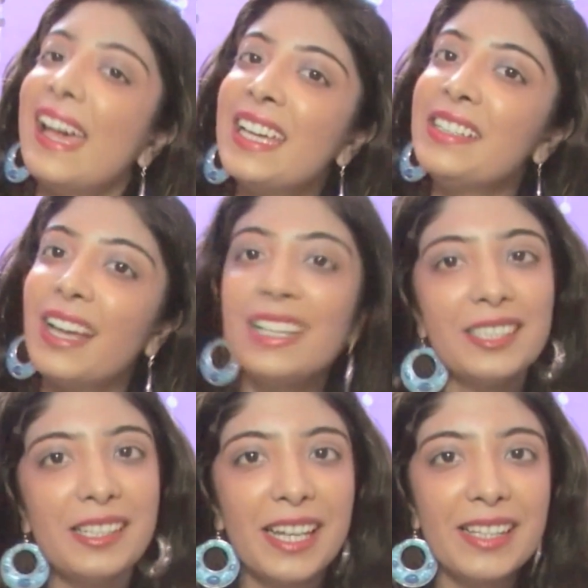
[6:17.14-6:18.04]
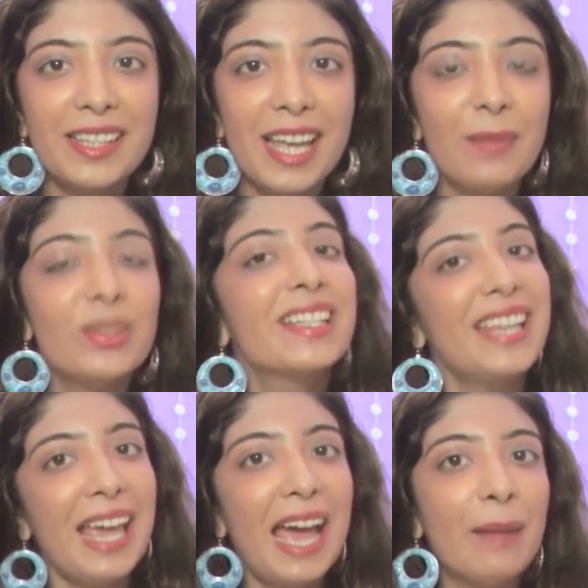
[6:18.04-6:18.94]
And until next time,
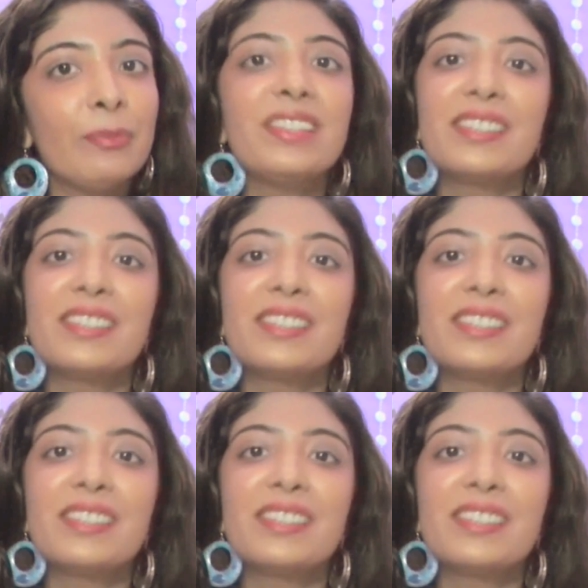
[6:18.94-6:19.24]
stay happy,